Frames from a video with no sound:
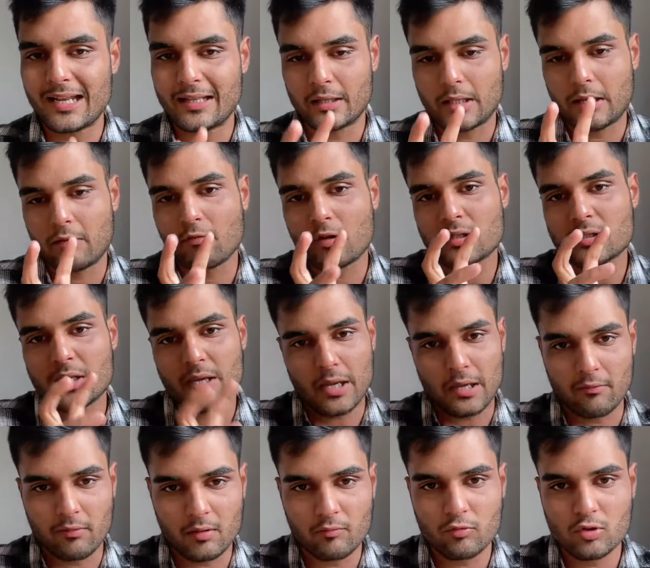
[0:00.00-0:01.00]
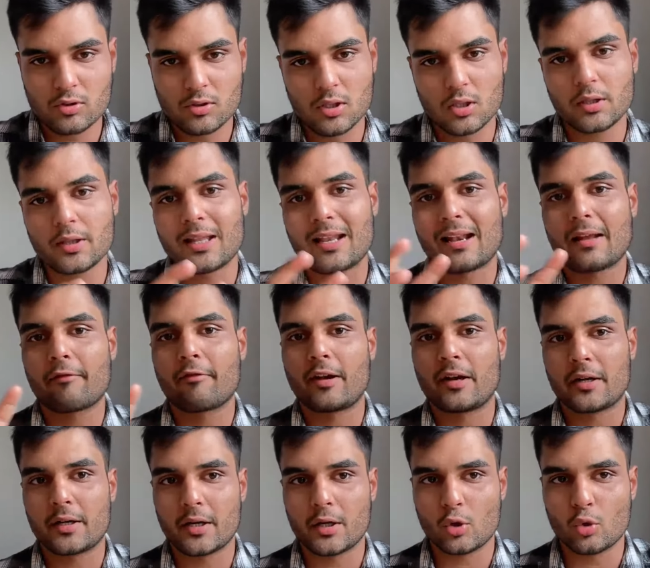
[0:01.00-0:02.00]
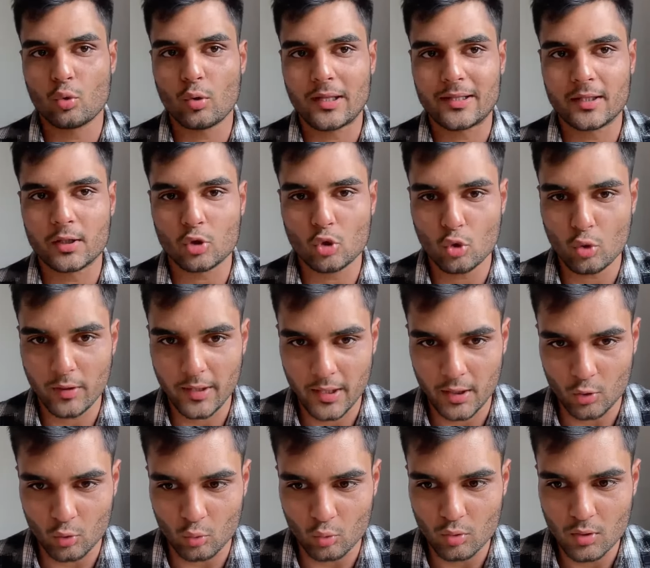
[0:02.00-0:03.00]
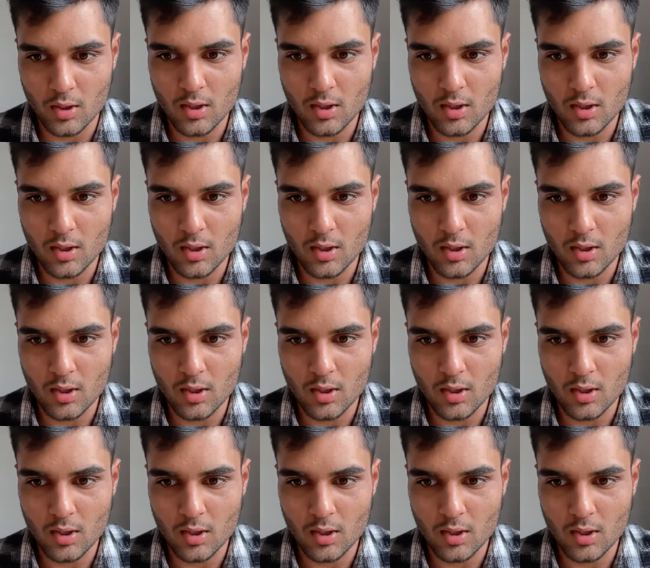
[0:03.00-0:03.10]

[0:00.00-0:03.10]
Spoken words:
and then once A1 was done, then I went into Edito A2.